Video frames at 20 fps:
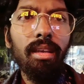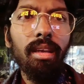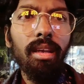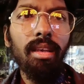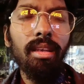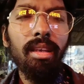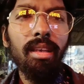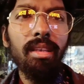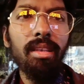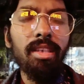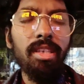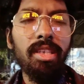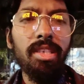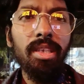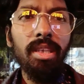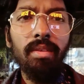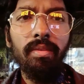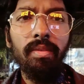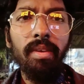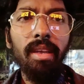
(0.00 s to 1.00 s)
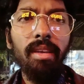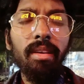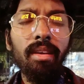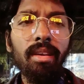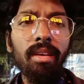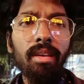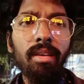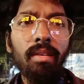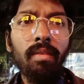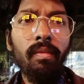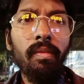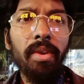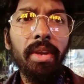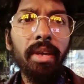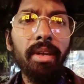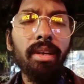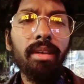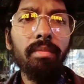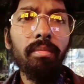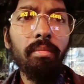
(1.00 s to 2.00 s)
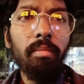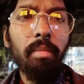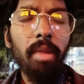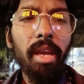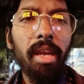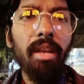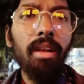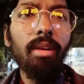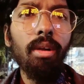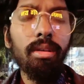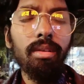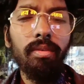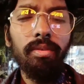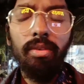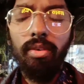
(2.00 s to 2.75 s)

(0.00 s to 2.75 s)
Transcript: in an easier way. We did made a lot of